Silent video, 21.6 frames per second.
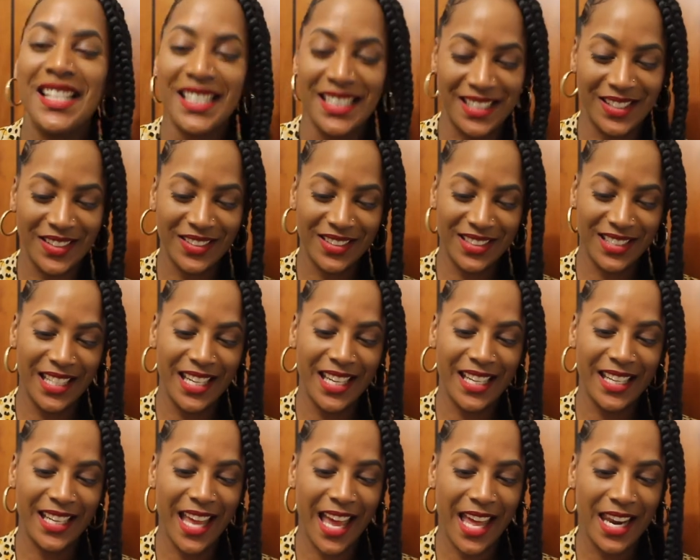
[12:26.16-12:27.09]
So
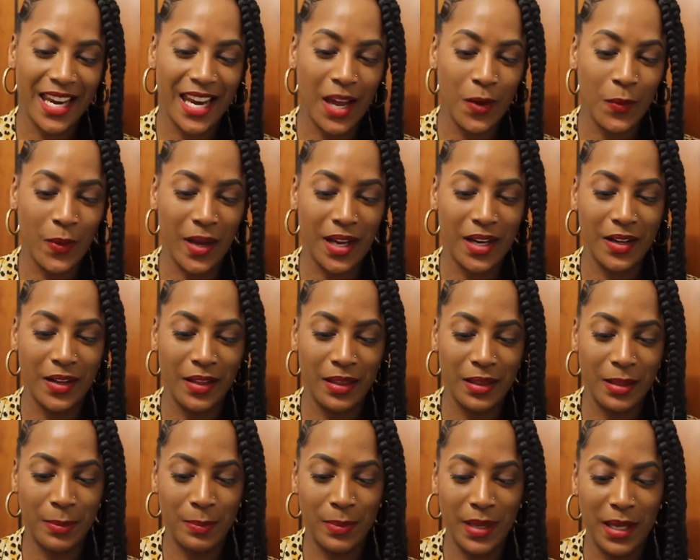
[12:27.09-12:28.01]
today again, I went
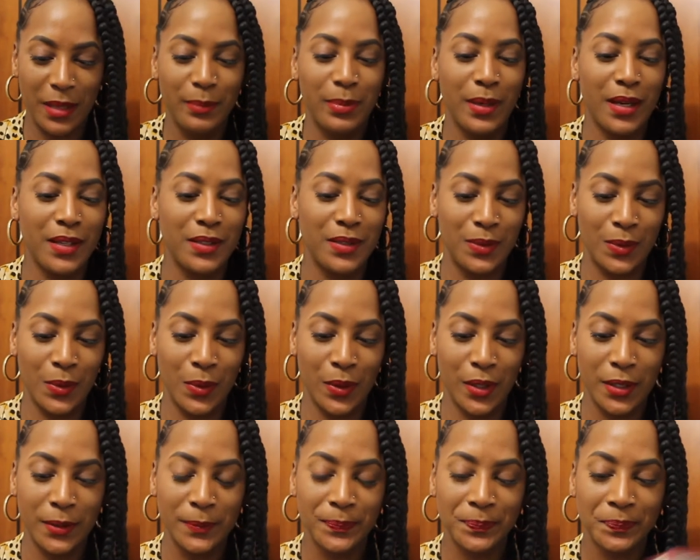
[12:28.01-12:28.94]
on the big bus
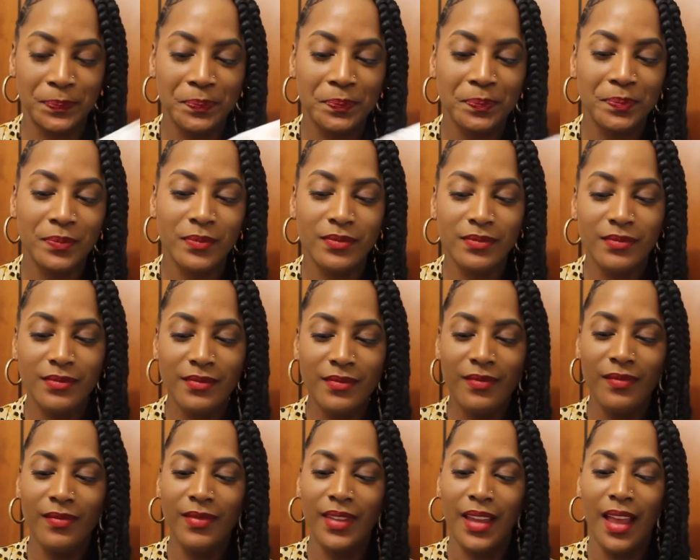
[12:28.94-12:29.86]
tour. And
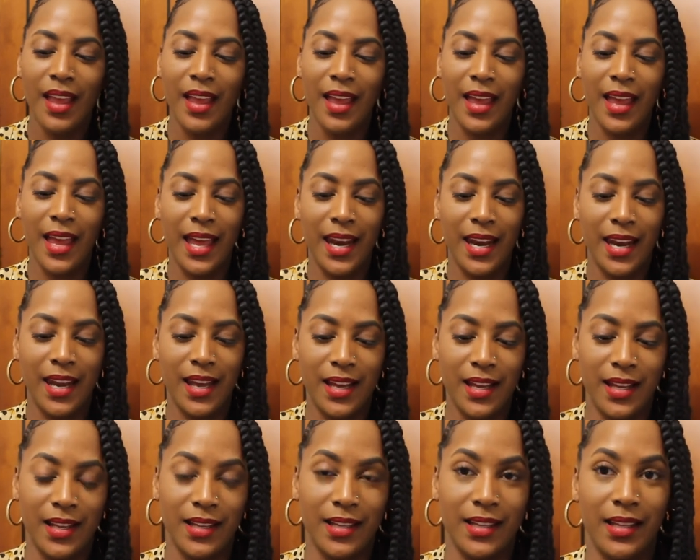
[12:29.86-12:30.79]

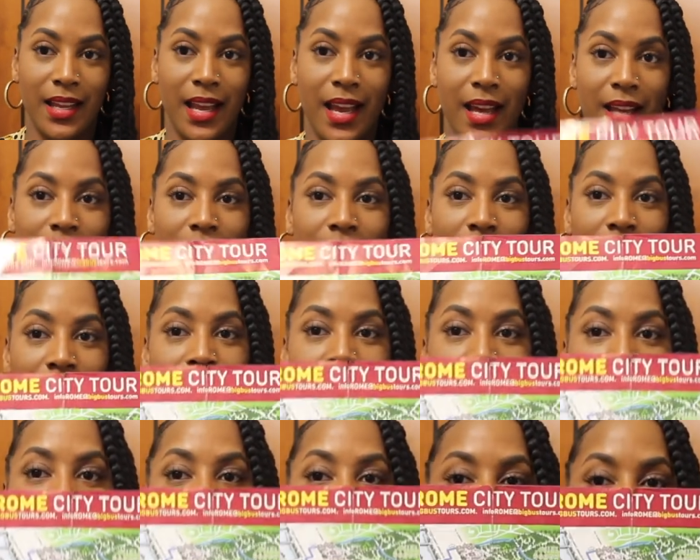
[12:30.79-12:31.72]
yeah,
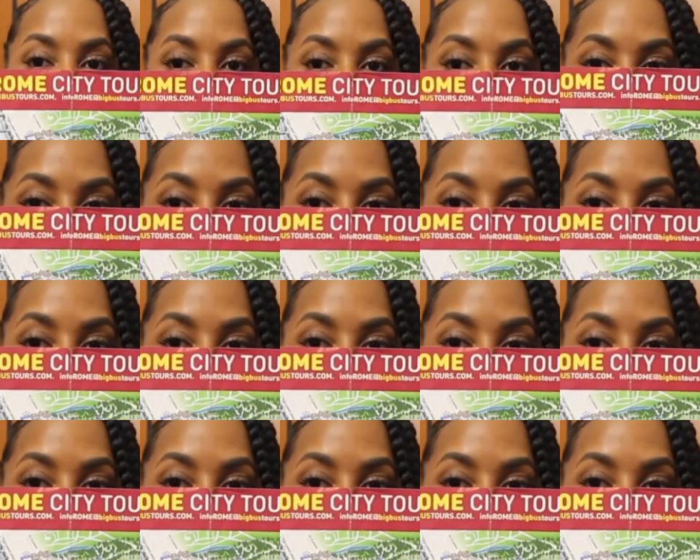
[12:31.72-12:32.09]
this is their